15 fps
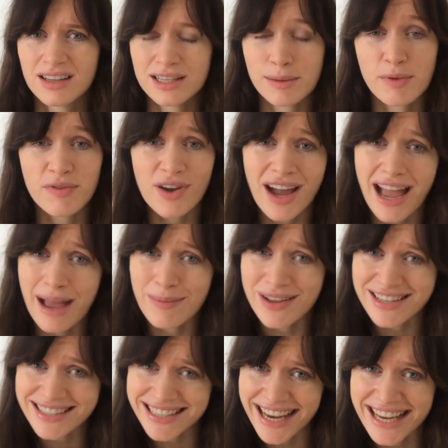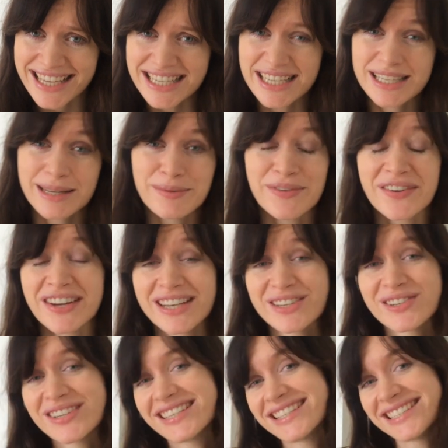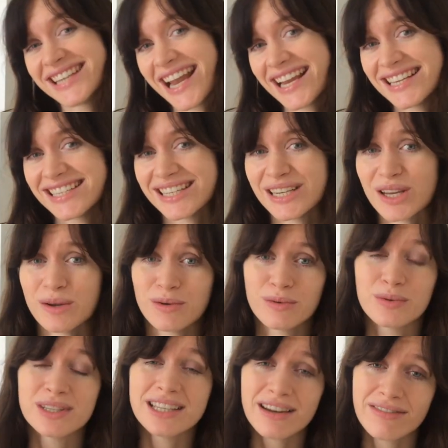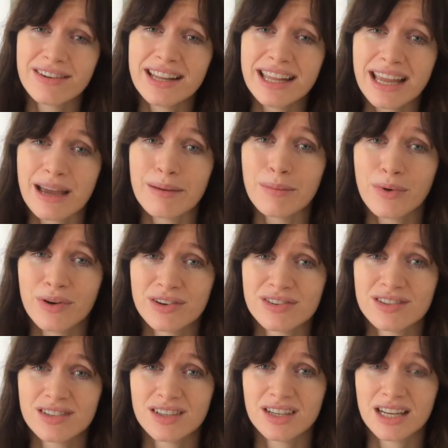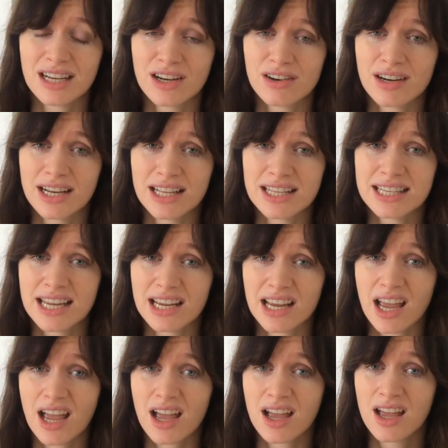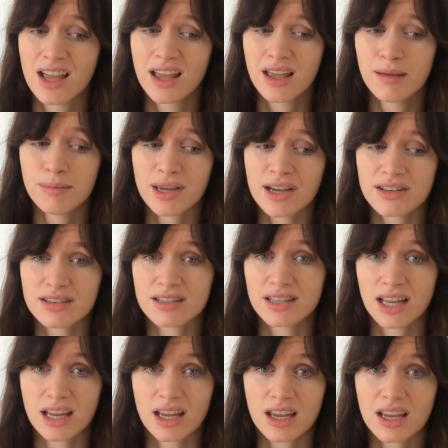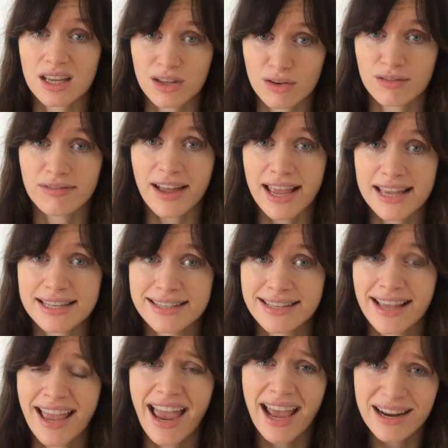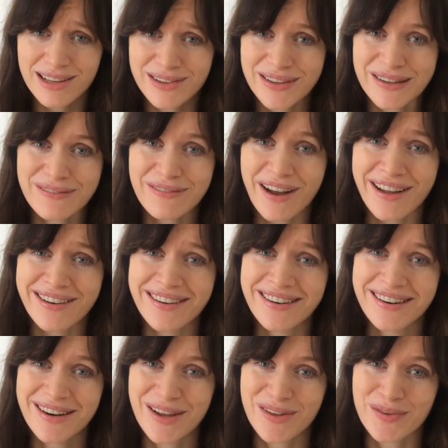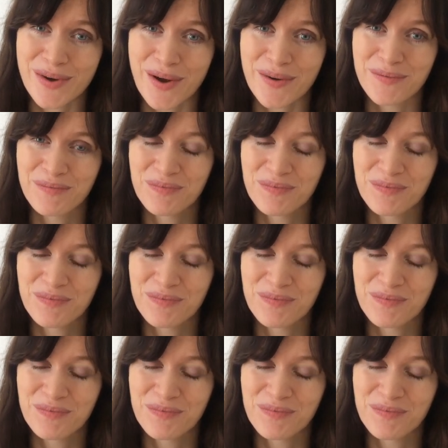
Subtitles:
some of your habits changing, some of your interests changing. You would definitely get more interested in Korean skincare because it's like in your face, and it's really fun as well.